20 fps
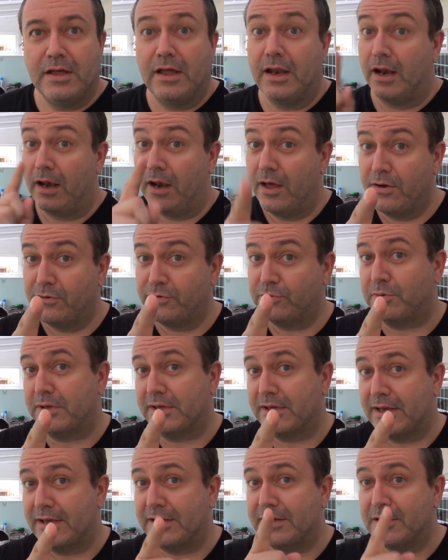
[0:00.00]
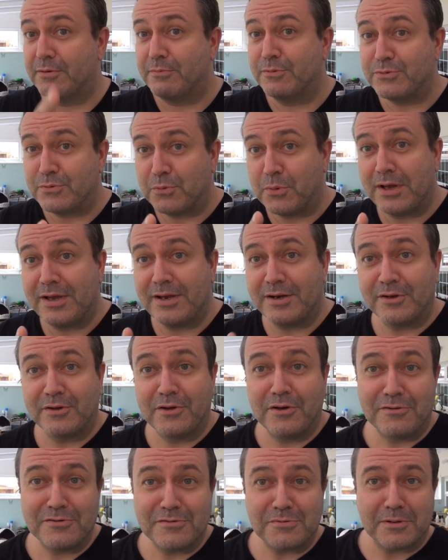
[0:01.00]
Last weekend I was away in the
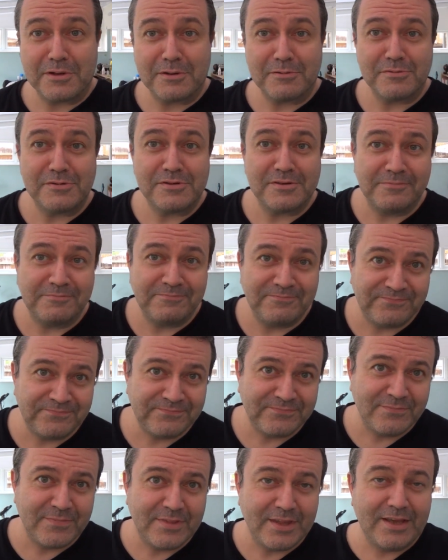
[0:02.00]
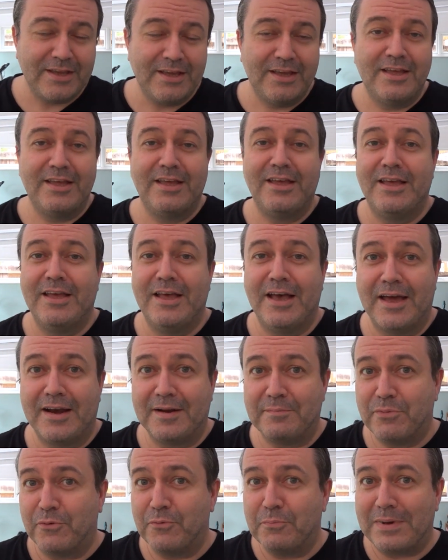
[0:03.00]
Cotswolds and I
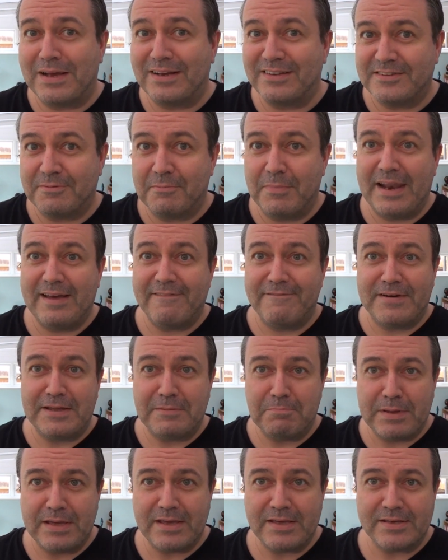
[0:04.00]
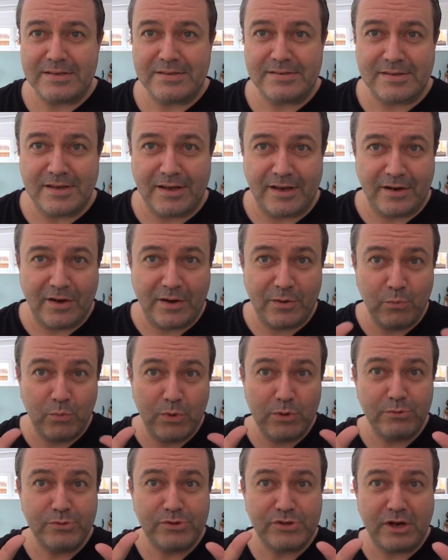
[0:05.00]
brought back some lovely beers, and I
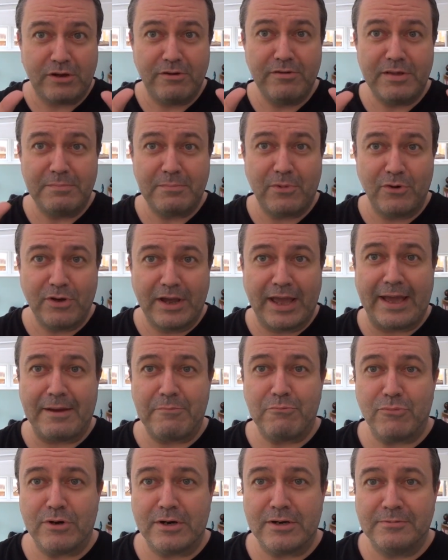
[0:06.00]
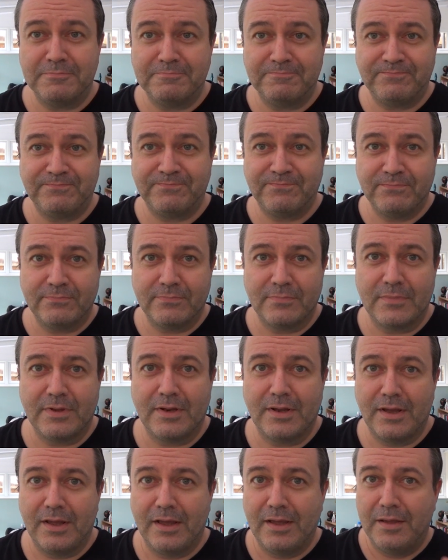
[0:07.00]
will show them on camera,
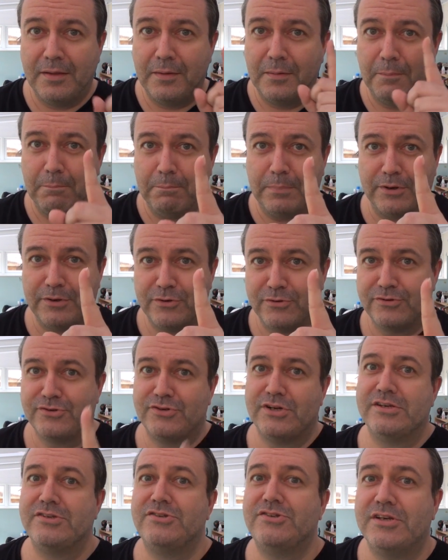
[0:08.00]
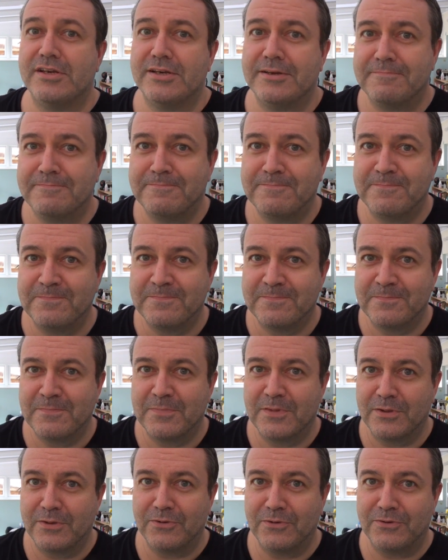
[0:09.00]
but not just yet.
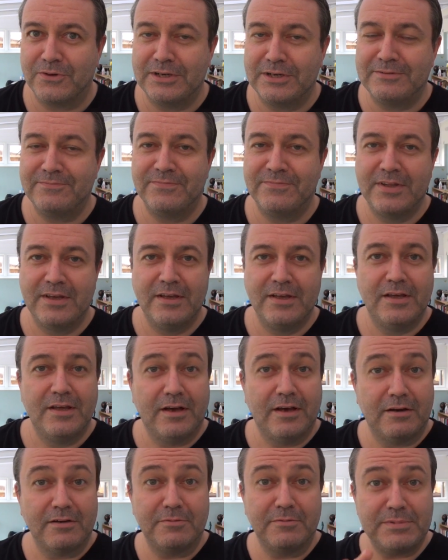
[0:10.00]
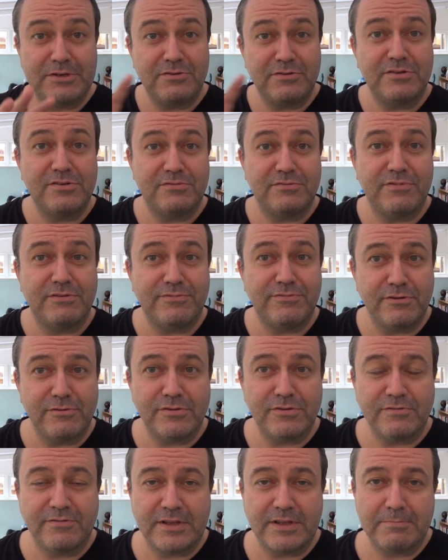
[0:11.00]
Alright, I'm going to be doing some
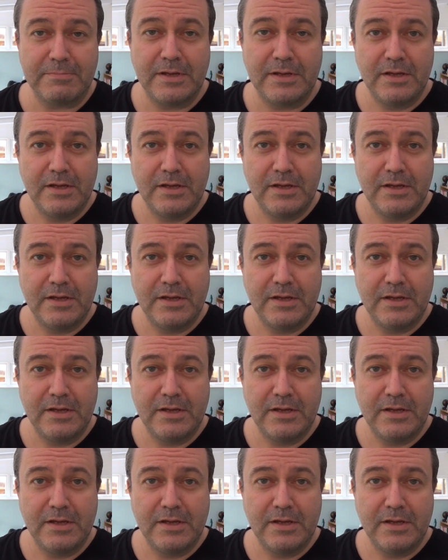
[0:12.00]
reviews of them.